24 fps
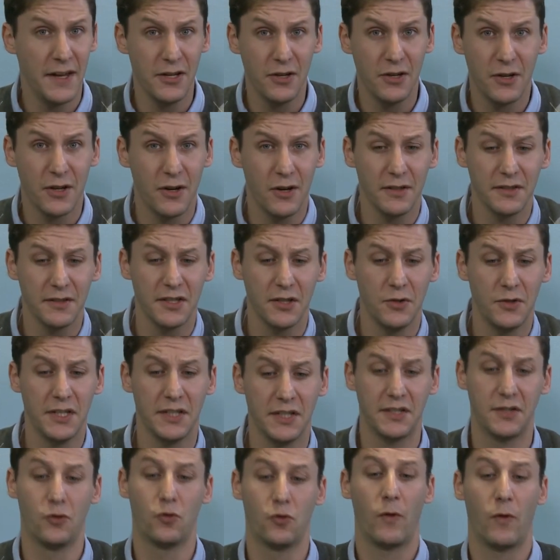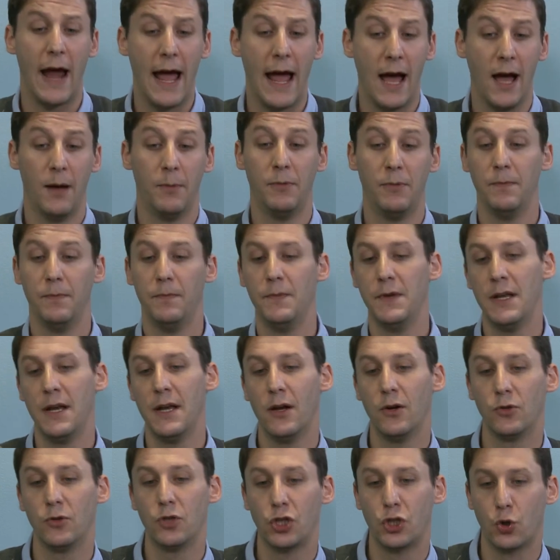And then you can also just grab,
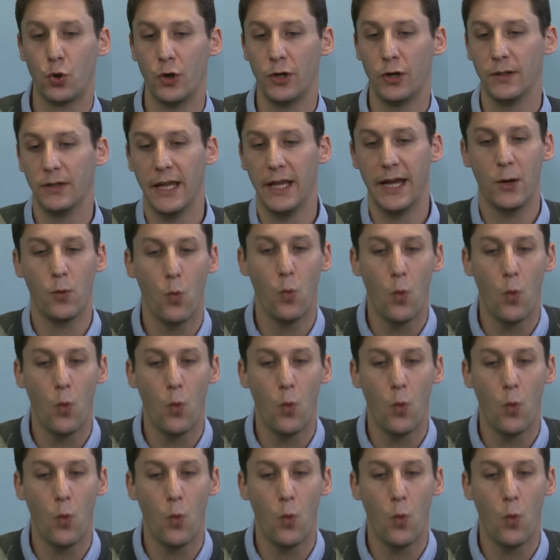short,